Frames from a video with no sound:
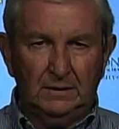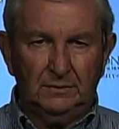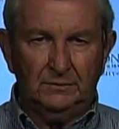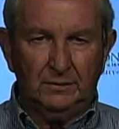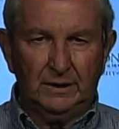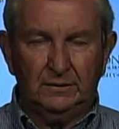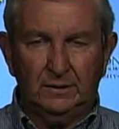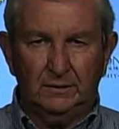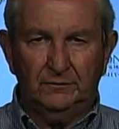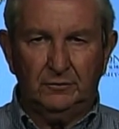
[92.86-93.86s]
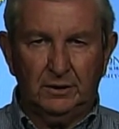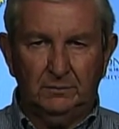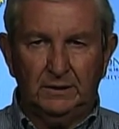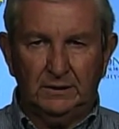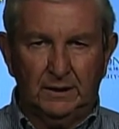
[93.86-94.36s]
during that time
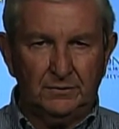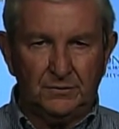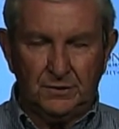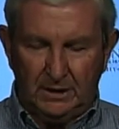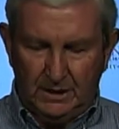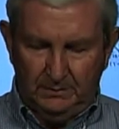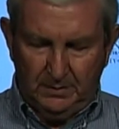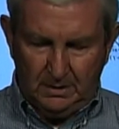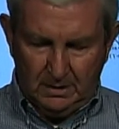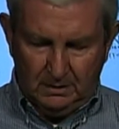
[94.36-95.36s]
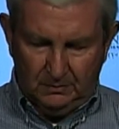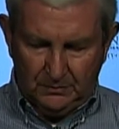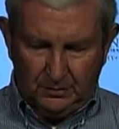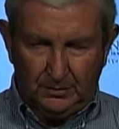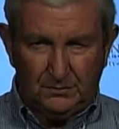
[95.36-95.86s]
frame announced the IPO.
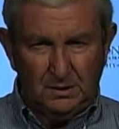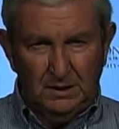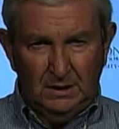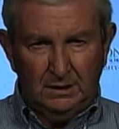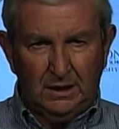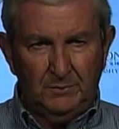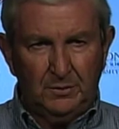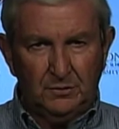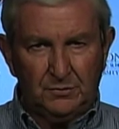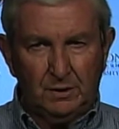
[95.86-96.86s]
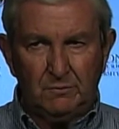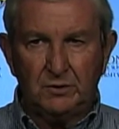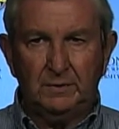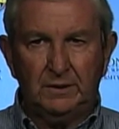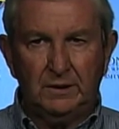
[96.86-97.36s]
So the IPO seems
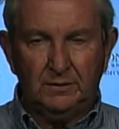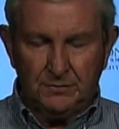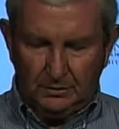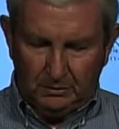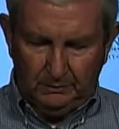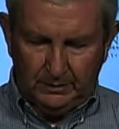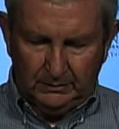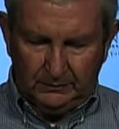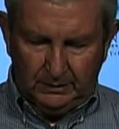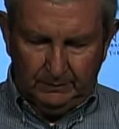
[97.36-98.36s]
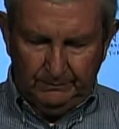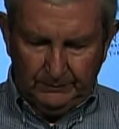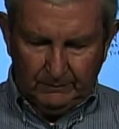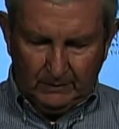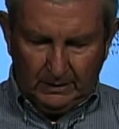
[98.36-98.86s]
to be announced a little bit
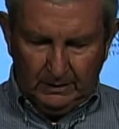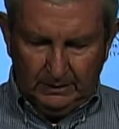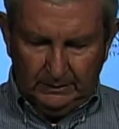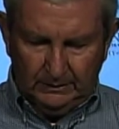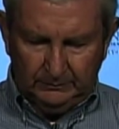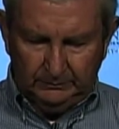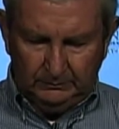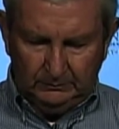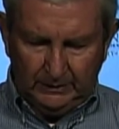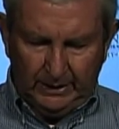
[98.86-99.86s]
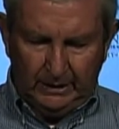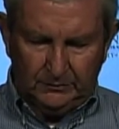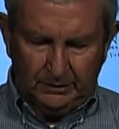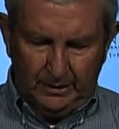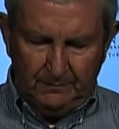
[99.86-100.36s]
ahead
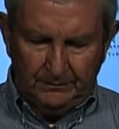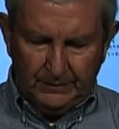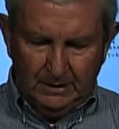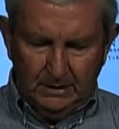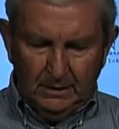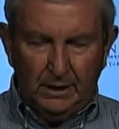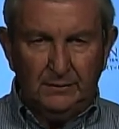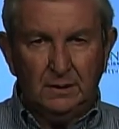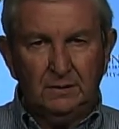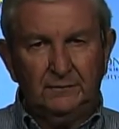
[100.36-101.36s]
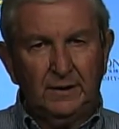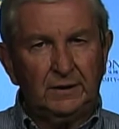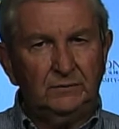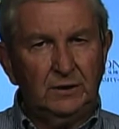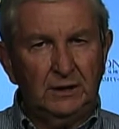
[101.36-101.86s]
of time. And then
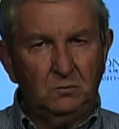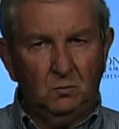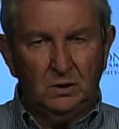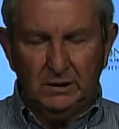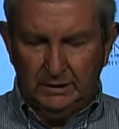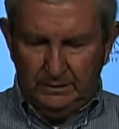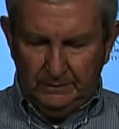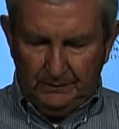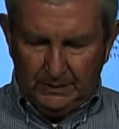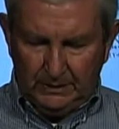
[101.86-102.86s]
effective 9/1,